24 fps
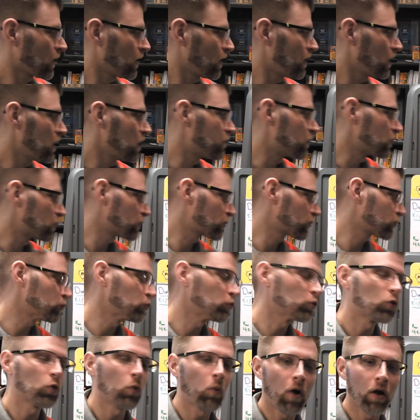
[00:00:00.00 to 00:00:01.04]
If it's
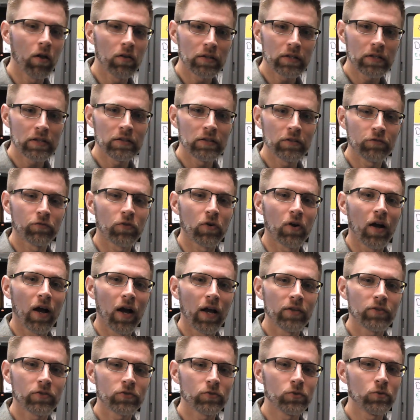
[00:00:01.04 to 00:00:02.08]
school quality for a high
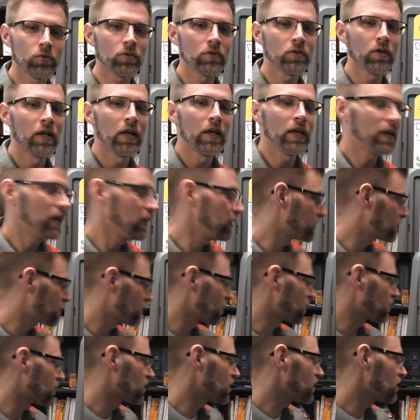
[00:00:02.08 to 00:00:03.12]
school, it's the
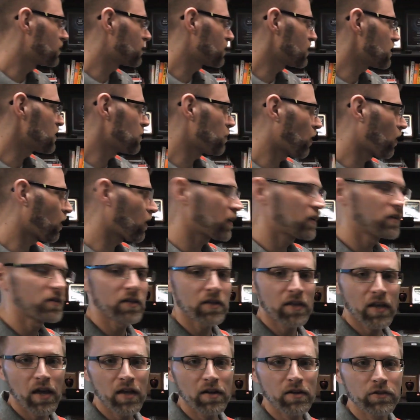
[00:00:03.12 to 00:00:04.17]
CCMR
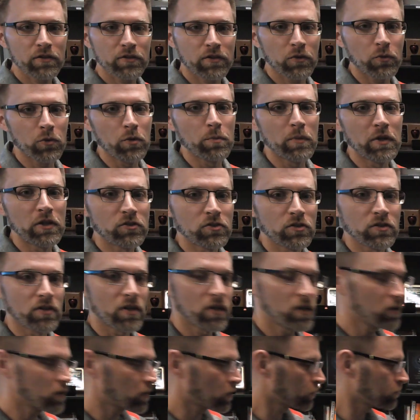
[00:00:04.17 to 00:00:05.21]
indicators that we mentioned
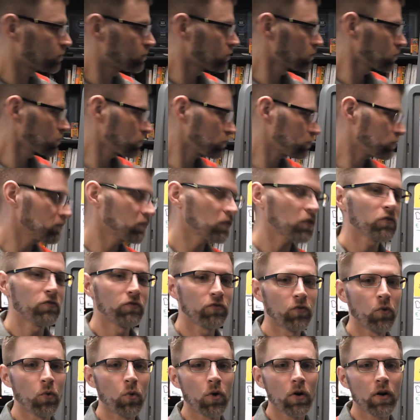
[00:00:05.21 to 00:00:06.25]
here
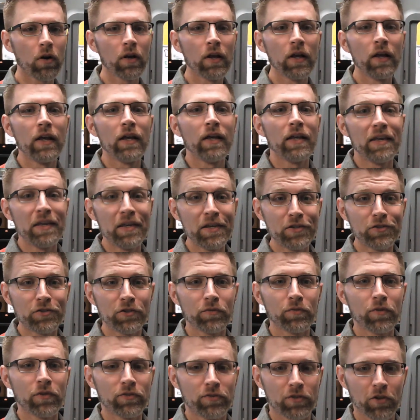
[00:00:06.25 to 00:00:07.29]
for each of
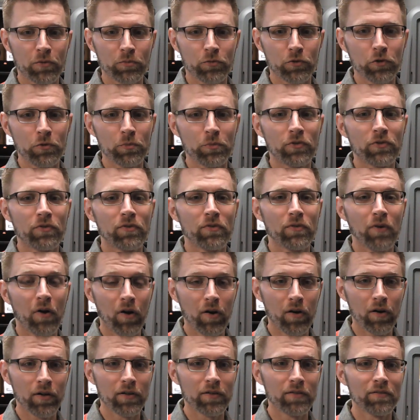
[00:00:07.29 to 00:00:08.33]
the subgroups
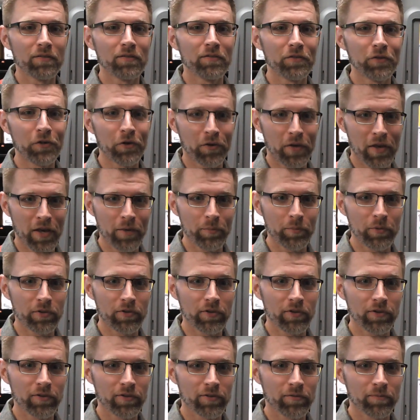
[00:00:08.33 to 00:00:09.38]
on your
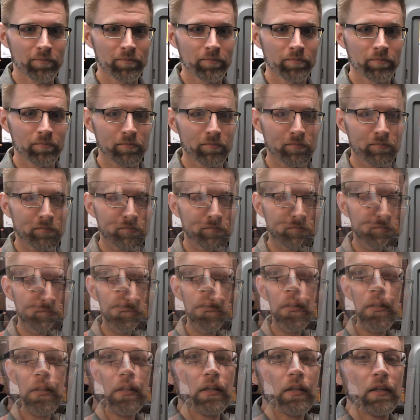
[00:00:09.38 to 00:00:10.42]
campuses.
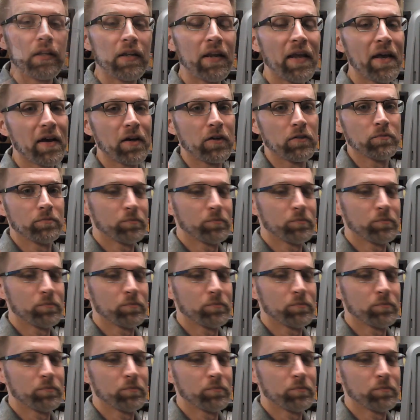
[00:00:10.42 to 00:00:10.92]
Now,